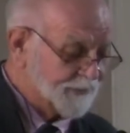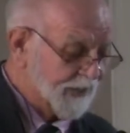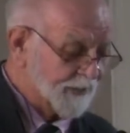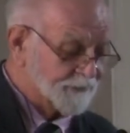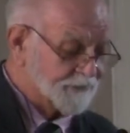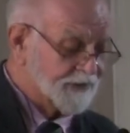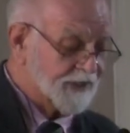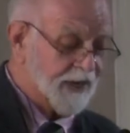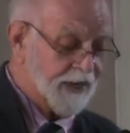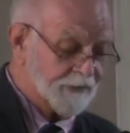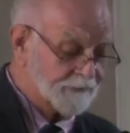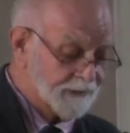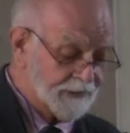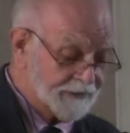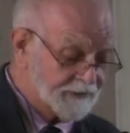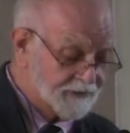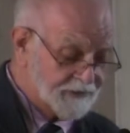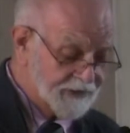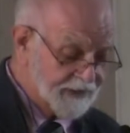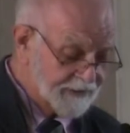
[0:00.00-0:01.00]
out
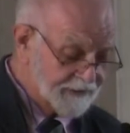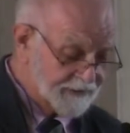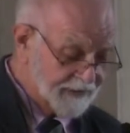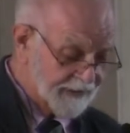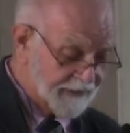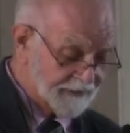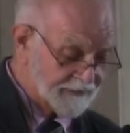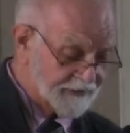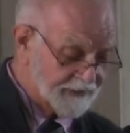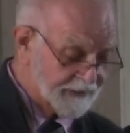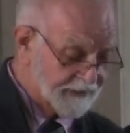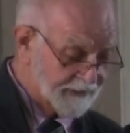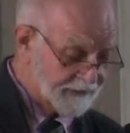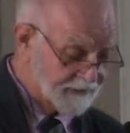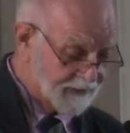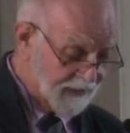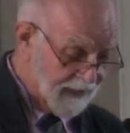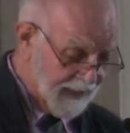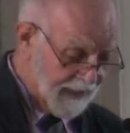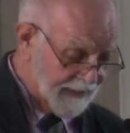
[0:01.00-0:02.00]
countless details in
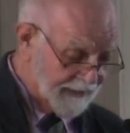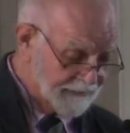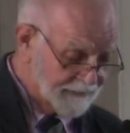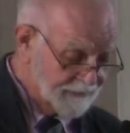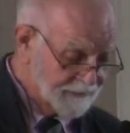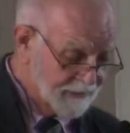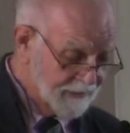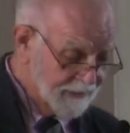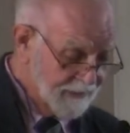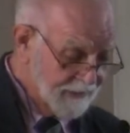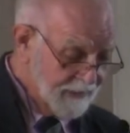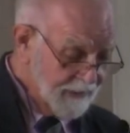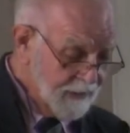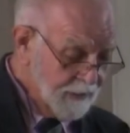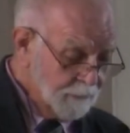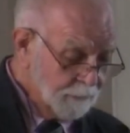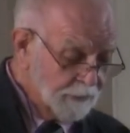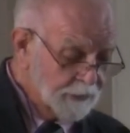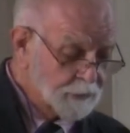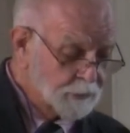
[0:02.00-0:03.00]
these lines
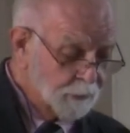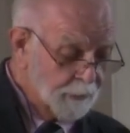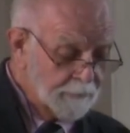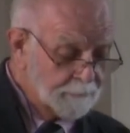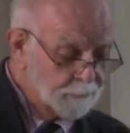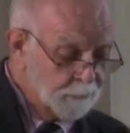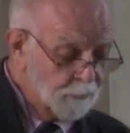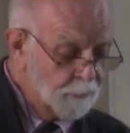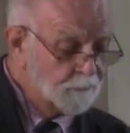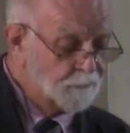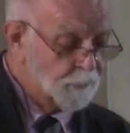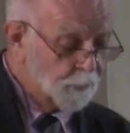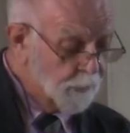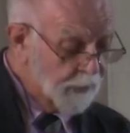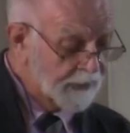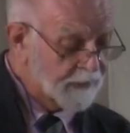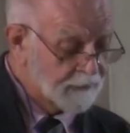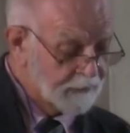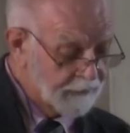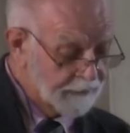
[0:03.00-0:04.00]
which would prove
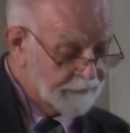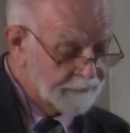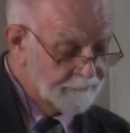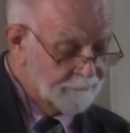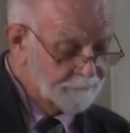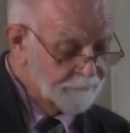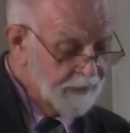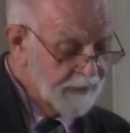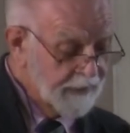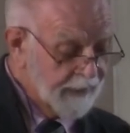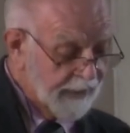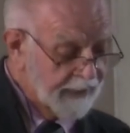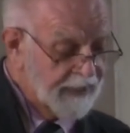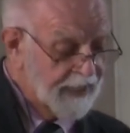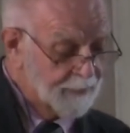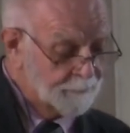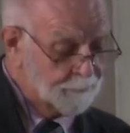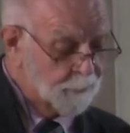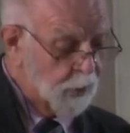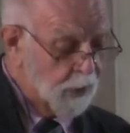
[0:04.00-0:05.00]
quickly and
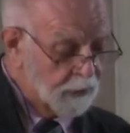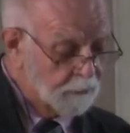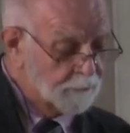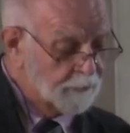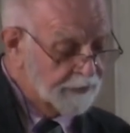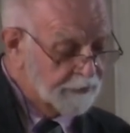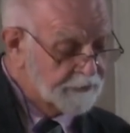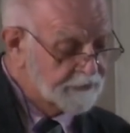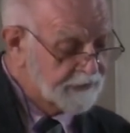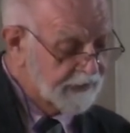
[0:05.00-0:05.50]
help all readers